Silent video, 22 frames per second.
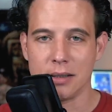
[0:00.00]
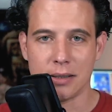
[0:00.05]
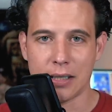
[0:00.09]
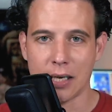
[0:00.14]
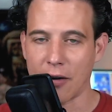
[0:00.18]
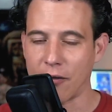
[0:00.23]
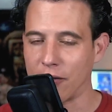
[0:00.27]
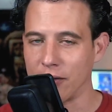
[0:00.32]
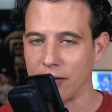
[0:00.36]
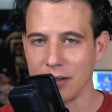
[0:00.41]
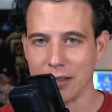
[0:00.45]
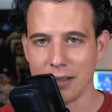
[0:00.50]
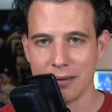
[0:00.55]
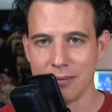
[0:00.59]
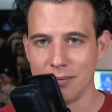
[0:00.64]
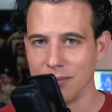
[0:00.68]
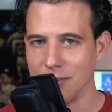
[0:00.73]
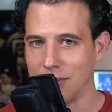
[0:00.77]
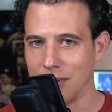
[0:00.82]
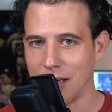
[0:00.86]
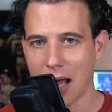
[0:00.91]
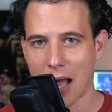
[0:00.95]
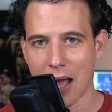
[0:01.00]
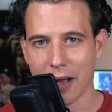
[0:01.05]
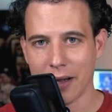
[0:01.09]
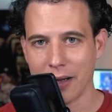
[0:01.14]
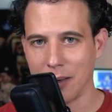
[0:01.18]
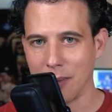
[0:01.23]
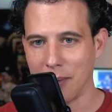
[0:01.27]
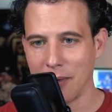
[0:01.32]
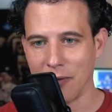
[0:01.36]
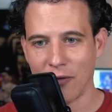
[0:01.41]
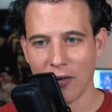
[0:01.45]
Definitely not
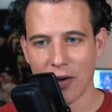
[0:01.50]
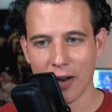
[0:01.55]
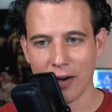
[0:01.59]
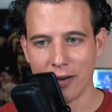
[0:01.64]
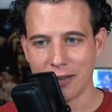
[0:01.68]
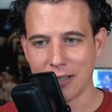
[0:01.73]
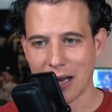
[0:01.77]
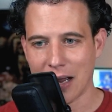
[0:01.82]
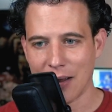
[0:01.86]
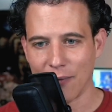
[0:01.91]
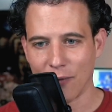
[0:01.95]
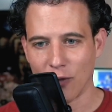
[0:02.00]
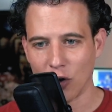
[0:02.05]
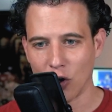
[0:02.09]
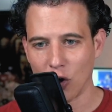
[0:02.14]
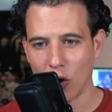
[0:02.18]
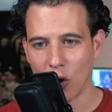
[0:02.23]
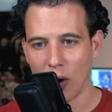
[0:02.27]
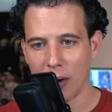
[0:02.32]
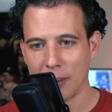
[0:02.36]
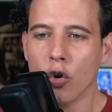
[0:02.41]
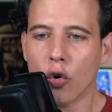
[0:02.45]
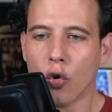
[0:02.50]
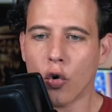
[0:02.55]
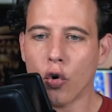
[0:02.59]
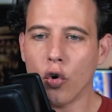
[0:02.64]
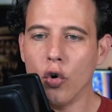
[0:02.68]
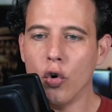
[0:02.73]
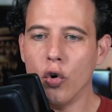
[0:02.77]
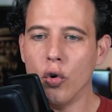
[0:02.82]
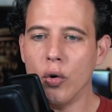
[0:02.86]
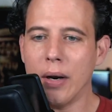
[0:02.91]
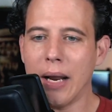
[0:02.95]
going to be fun time for Europe.
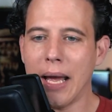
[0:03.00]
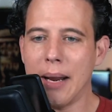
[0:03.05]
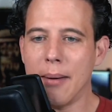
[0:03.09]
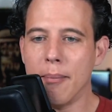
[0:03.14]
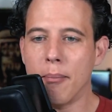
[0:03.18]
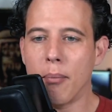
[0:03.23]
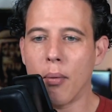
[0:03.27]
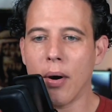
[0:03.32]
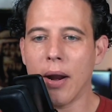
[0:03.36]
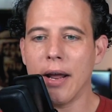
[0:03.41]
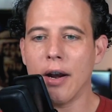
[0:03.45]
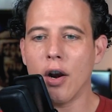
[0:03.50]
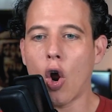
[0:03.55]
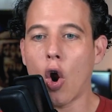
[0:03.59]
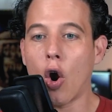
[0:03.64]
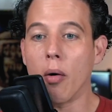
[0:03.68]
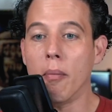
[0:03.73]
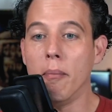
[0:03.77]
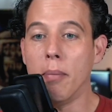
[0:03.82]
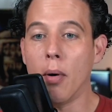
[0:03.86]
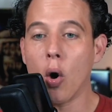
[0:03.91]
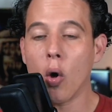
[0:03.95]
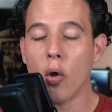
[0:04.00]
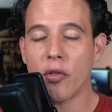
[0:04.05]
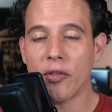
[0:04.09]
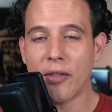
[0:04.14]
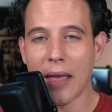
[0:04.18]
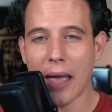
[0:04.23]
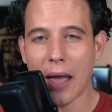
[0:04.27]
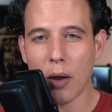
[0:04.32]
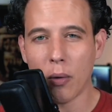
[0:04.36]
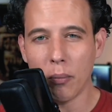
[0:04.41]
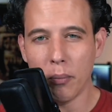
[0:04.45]
Crude and Brent are both
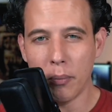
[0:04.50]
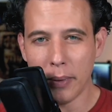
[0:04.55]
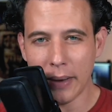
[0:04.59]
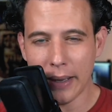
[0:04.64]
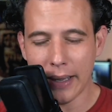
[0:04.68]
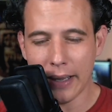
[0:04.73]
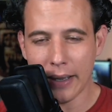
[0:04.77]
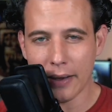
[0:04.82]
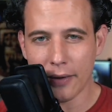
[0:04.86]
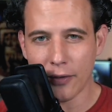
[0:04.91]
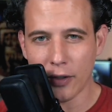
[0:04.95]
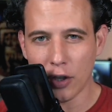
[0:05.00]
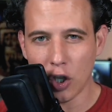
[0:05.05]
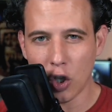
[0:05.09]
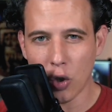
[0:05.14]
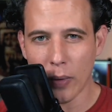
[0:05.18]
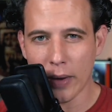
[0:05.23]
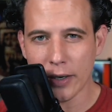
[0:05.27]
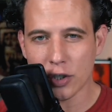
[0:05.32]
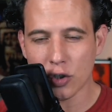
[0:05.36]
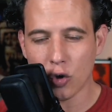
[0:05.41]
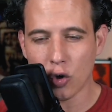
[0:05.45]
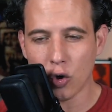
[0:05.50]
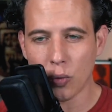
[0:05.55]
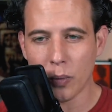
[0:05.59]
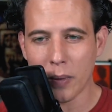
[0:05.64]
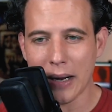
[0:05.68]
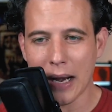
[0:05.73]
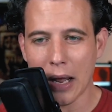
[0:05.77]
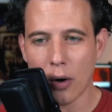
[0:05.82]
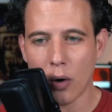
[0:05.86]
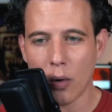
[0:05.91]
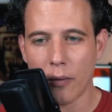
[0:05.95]
down big. The U.S. crude
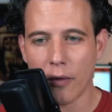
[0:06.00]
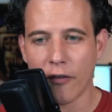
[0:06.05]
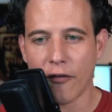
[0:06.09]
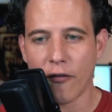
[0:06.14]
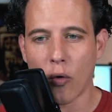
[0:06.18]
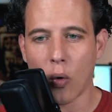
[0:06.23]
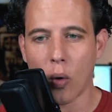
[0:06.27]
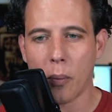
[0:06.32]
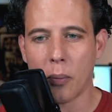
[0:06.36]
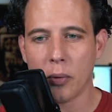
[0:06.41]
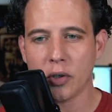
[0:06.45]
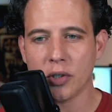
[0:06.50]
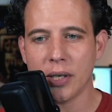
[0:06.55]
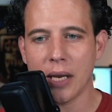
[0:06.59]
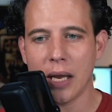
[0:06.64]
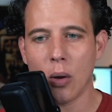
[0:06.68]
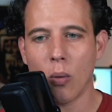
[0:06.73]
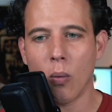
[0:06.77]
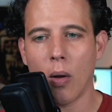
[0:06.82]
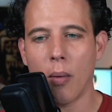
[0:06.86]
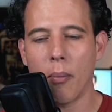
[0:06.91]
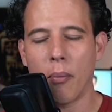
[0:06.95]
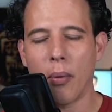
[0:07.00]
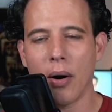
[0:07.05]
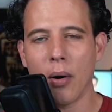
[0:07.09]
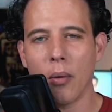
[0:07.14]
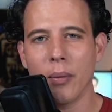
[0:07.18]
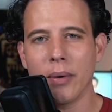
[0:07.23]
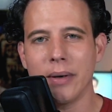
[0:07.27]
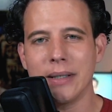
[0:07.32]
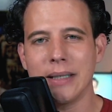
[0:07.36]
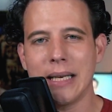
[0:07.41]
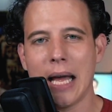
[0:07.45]
went down over 4%, while Brent
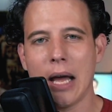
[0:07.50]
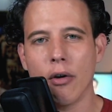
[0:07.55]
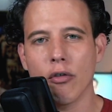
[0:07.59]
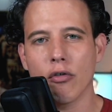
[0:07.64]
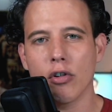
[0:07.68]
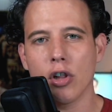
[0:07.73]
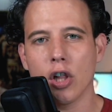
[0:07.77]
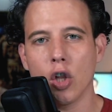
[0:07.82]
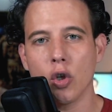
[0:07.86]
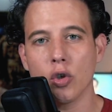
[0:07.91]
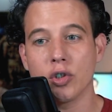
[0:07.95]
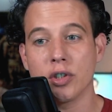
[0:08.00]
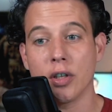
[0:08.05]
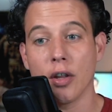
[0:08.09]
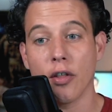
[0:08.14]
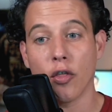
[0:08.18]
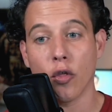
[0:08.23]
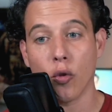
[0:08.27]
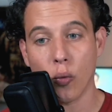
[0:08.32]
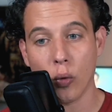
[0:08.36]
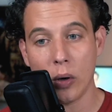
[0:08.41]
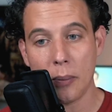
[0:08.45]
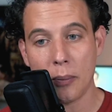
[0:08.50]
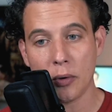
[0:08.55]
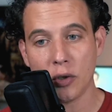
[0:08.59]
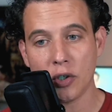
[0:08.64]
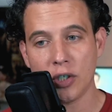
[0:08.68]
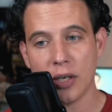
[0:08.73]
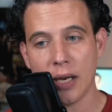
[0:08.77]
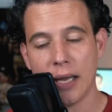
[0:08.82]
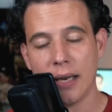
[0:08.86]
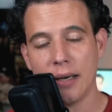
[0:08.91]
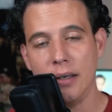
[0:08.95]
went down close to
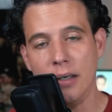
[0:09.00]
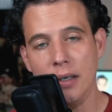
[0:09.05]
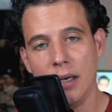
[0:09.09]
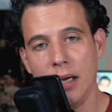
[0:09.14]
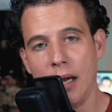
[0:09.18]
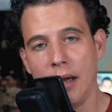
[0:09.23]
3%.